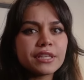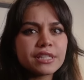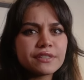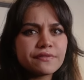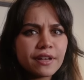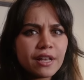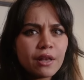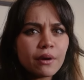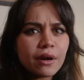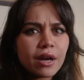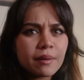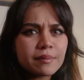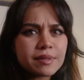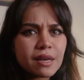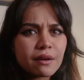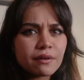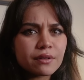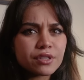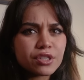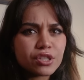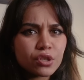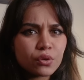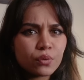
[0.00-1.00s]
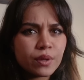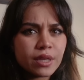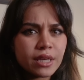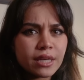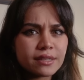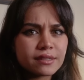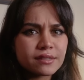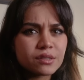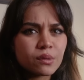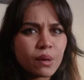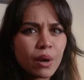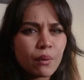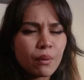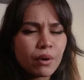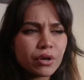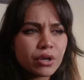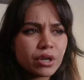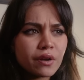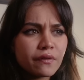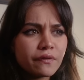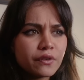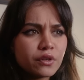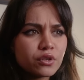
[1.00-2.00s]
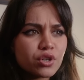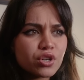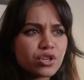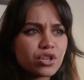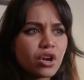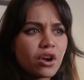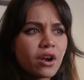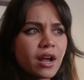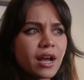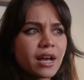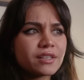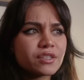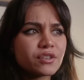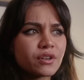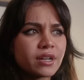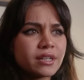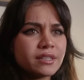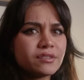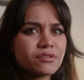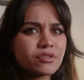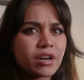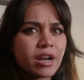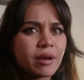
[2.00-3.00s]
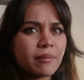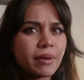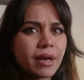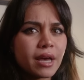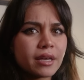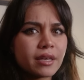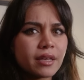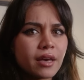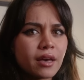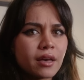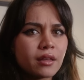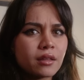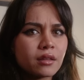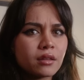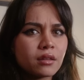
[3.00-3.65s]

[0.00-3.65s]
This video comes out in 2 weeks, so I wonder if future Tara has her Instagram back yet.